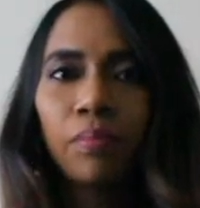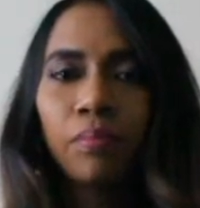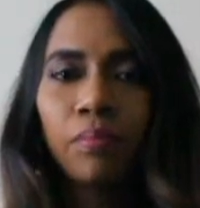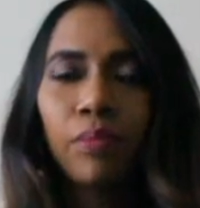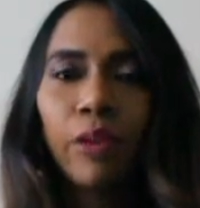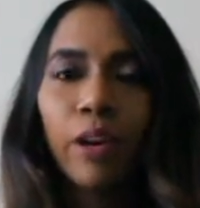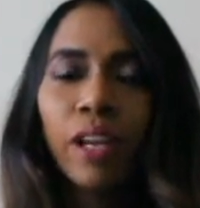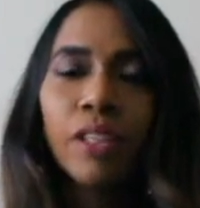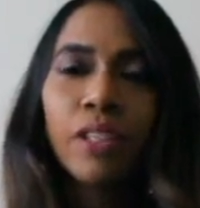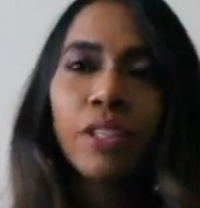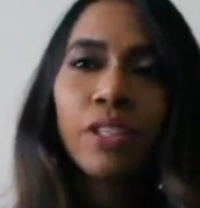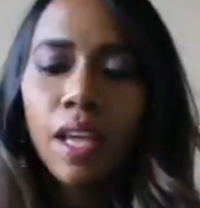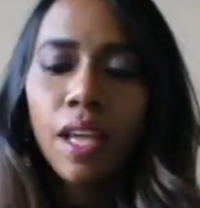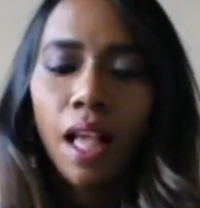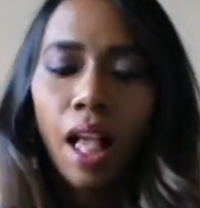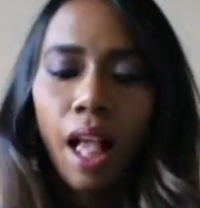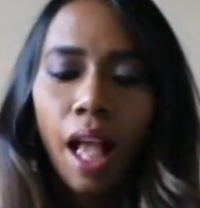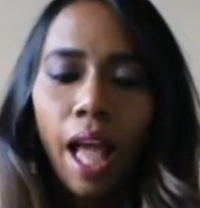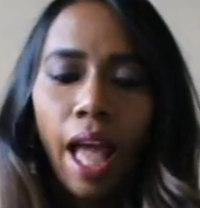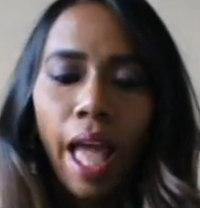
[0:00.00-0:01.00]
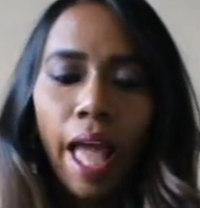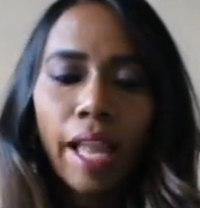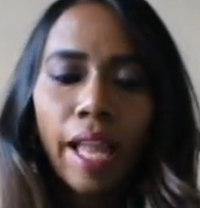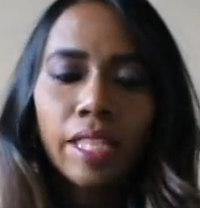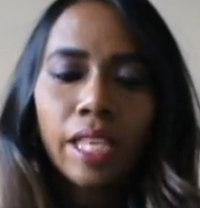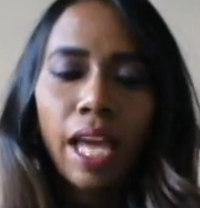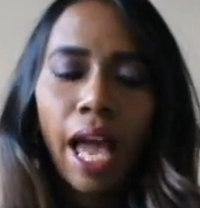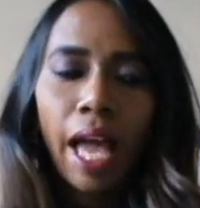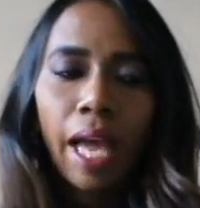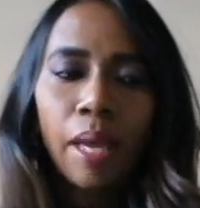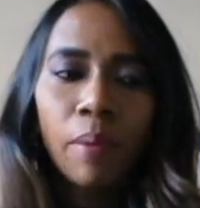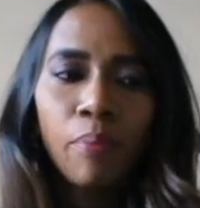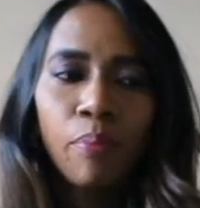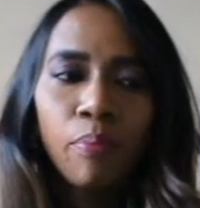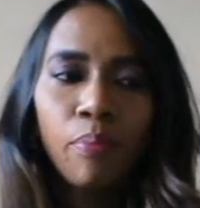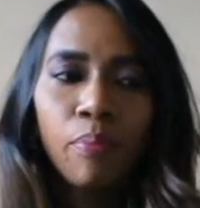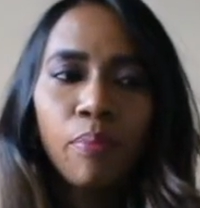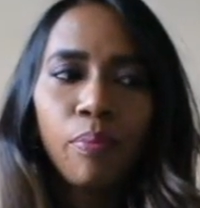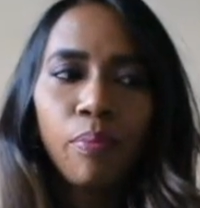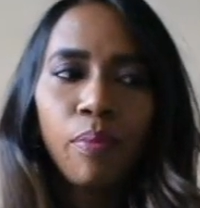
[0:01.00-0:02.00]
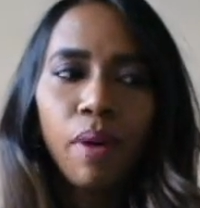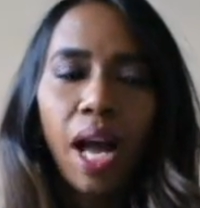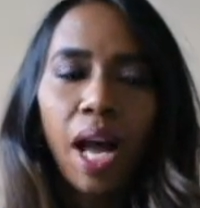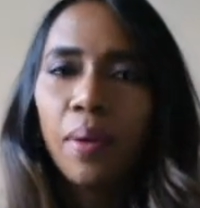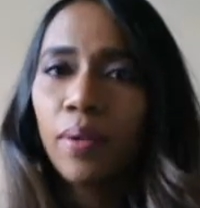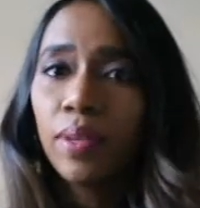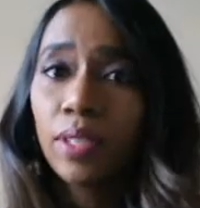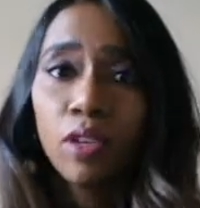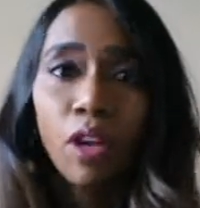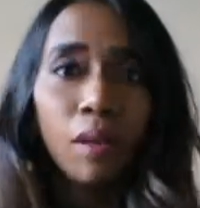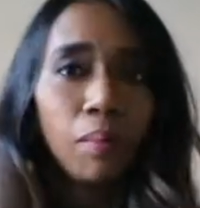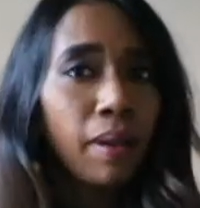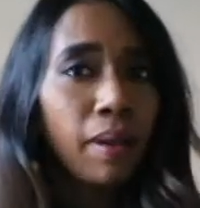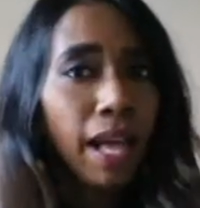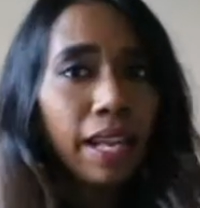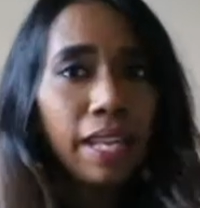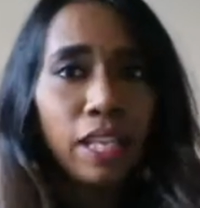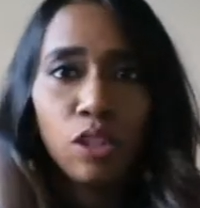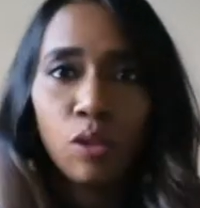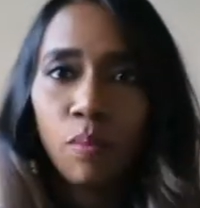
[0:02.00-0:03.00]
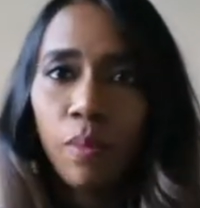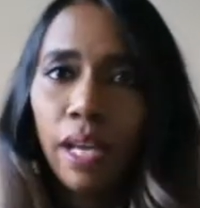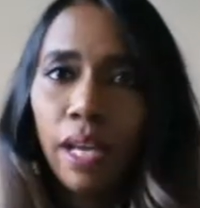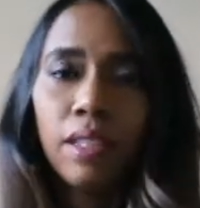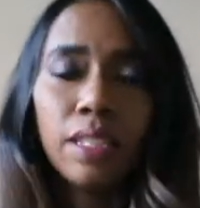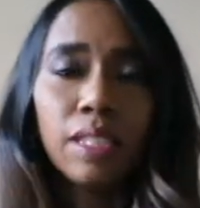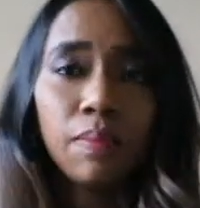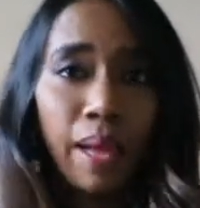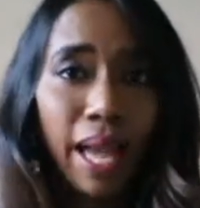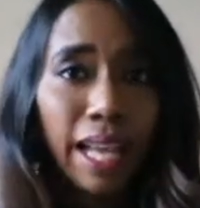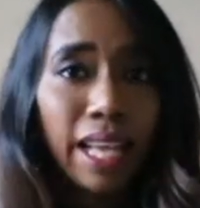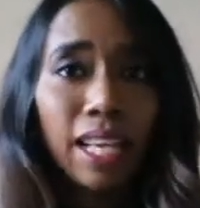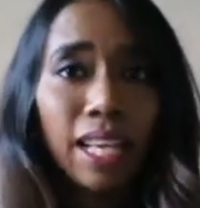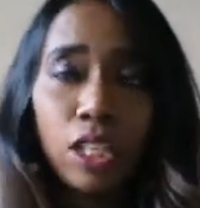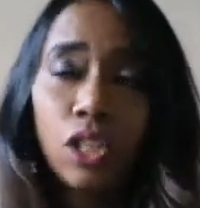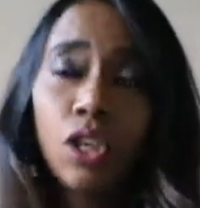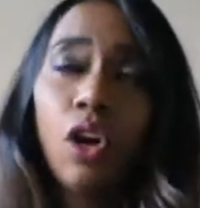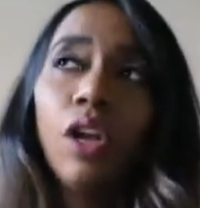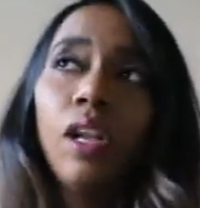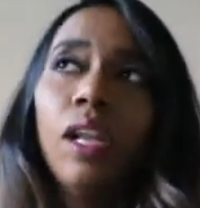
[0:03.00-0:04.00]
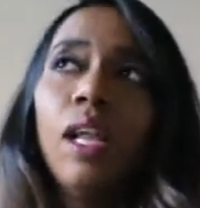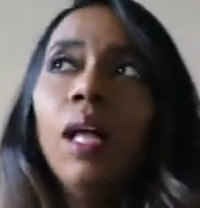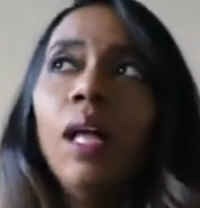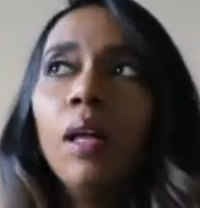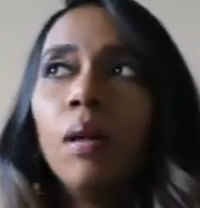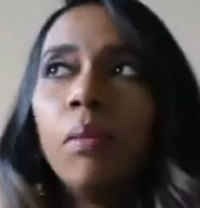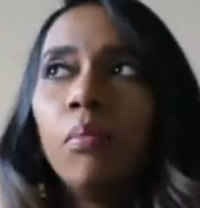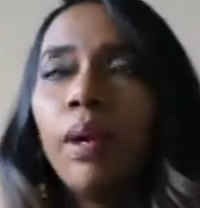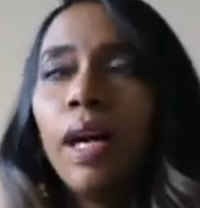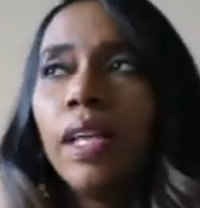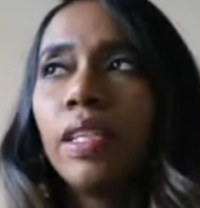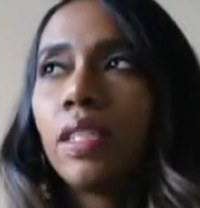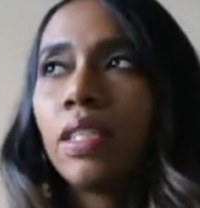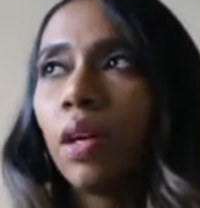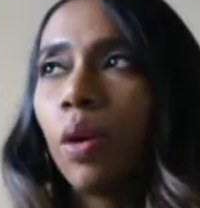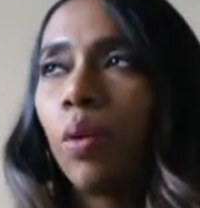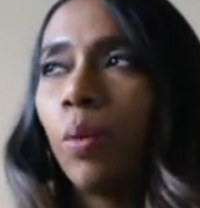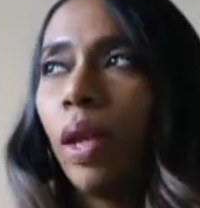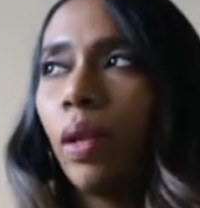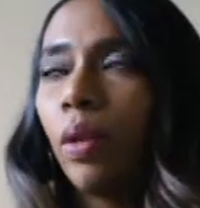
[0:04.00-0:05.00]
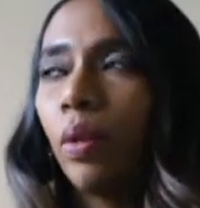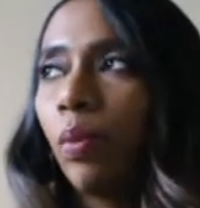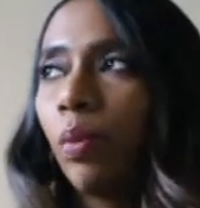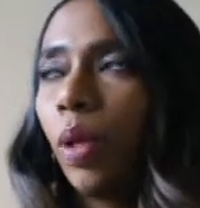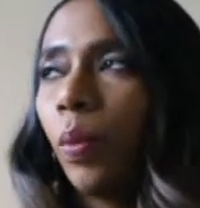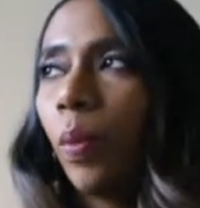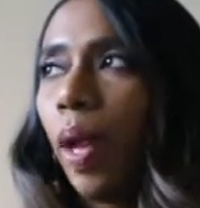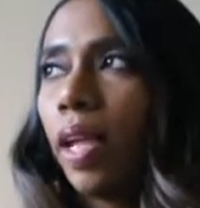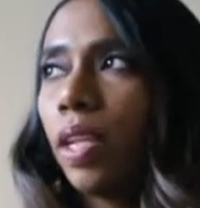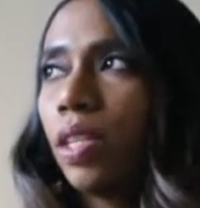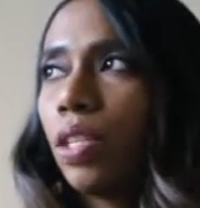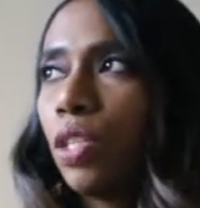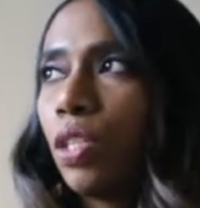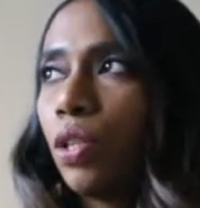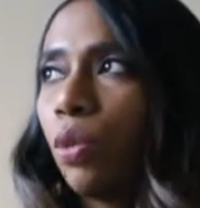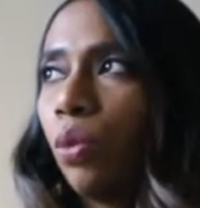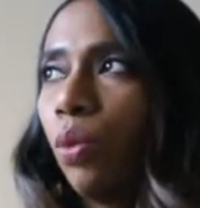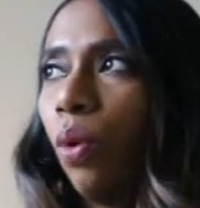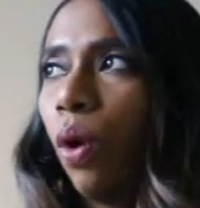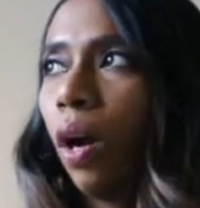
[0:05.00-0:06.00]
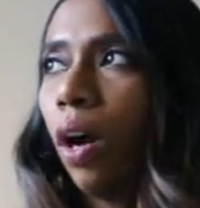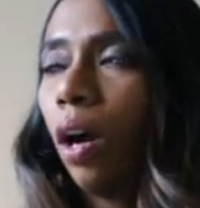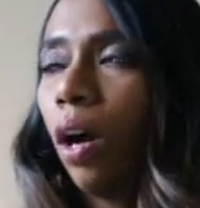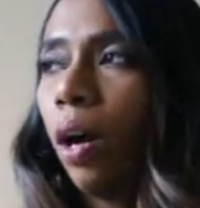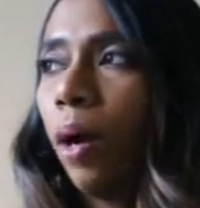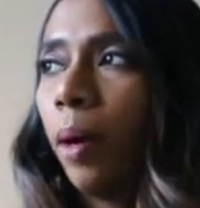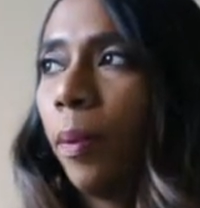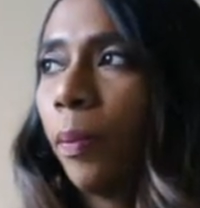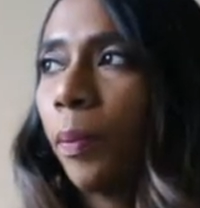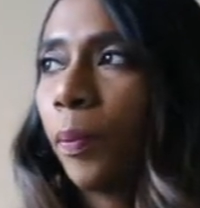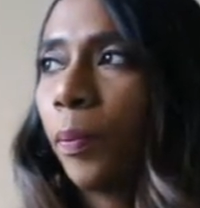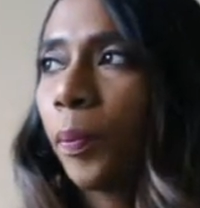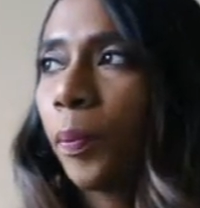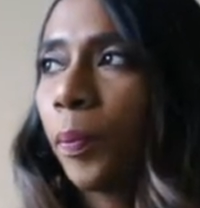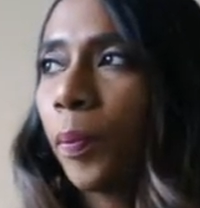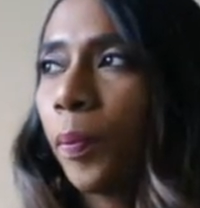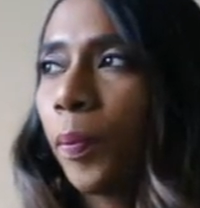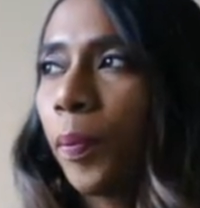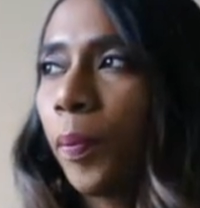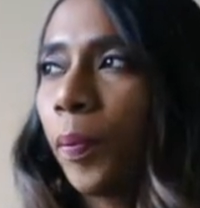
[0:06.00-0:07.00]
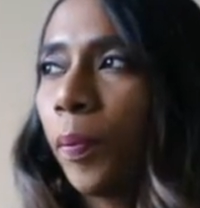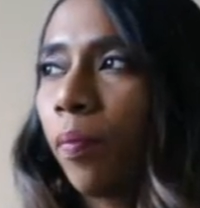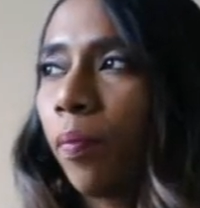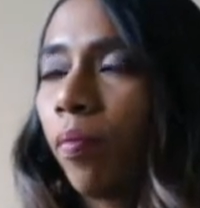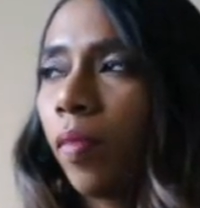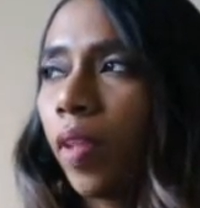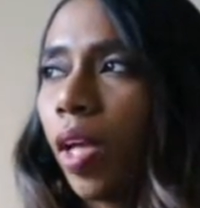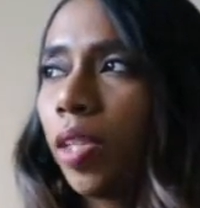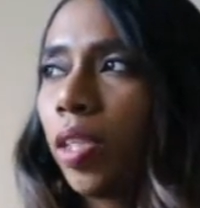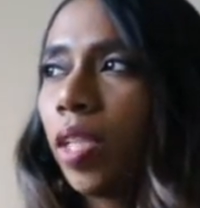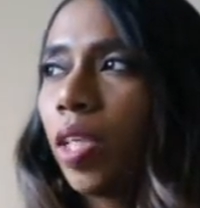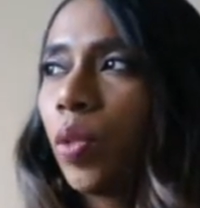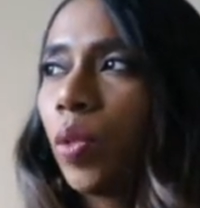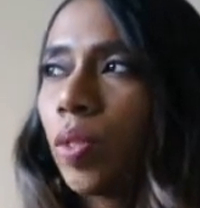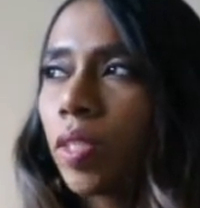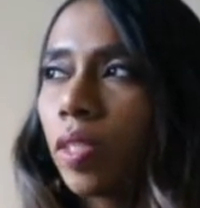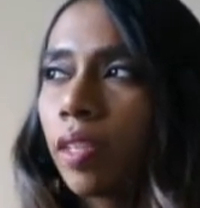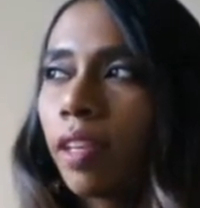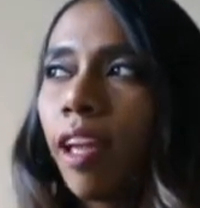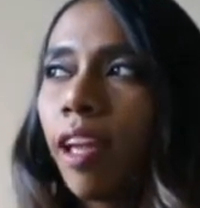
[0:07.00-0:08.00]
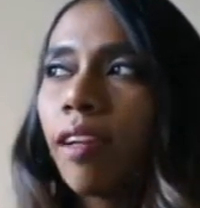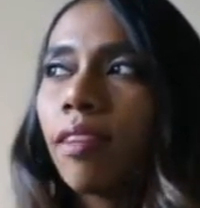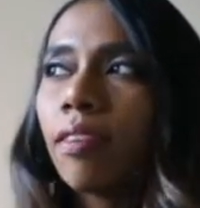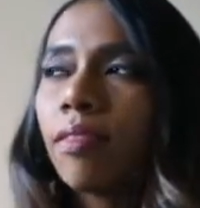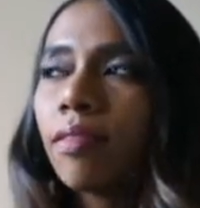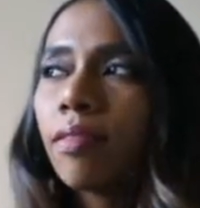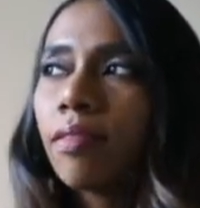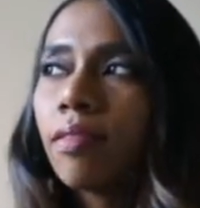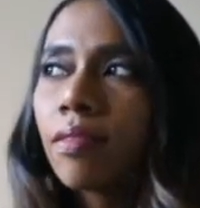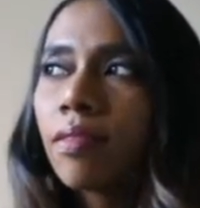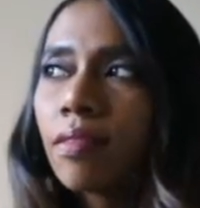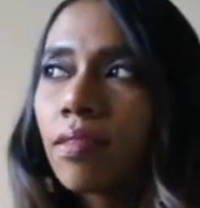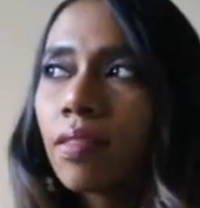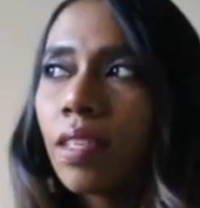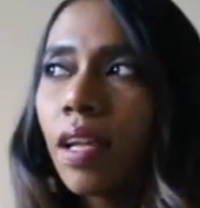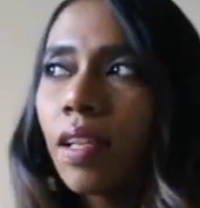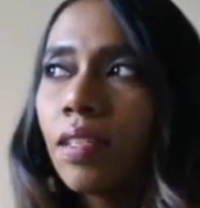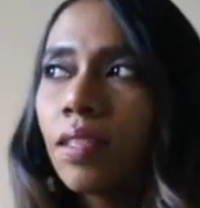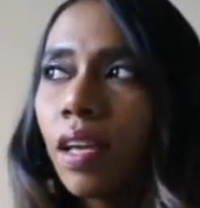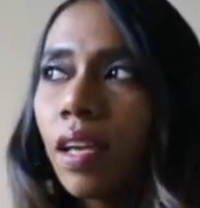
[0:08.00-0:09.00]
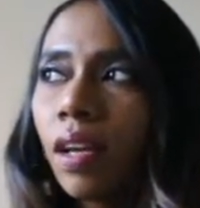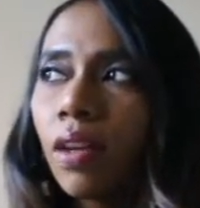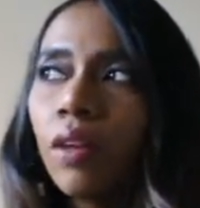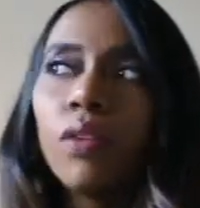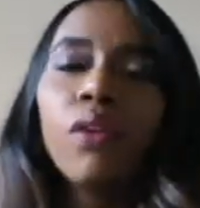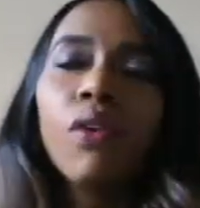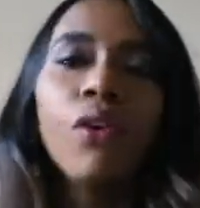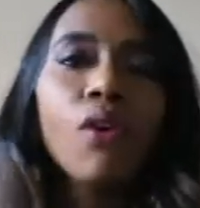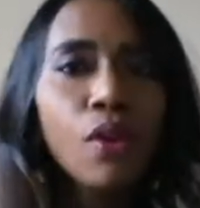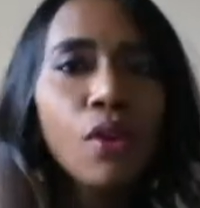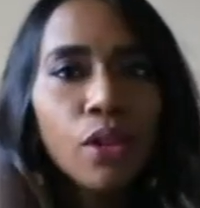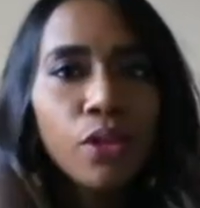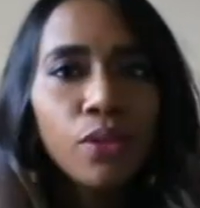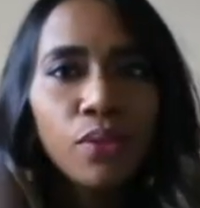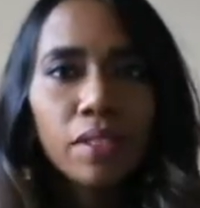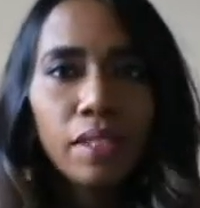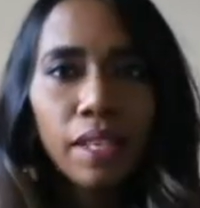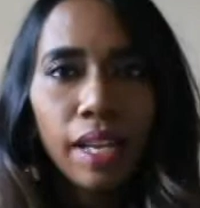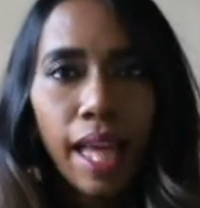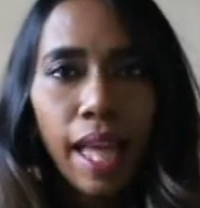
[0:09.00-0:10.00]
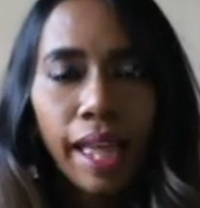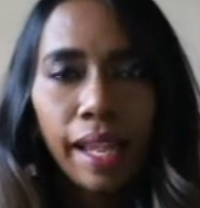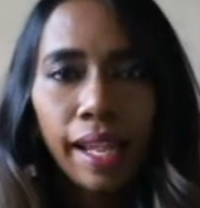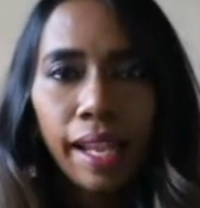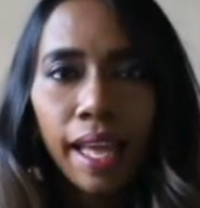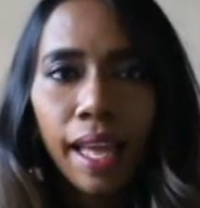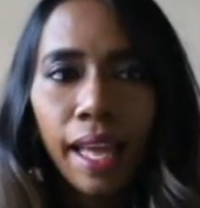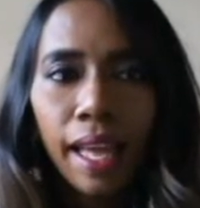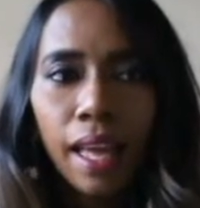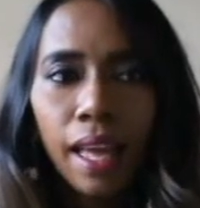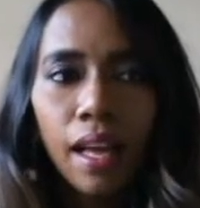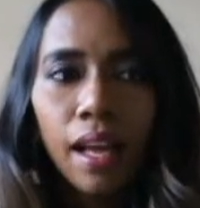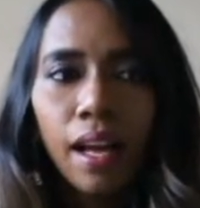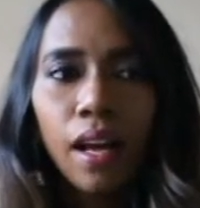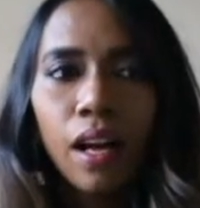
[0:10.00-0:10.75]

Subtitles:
print, and I was not planning to buy this bag at all, but when we went to I think it was again San Diego, no, it was in LA,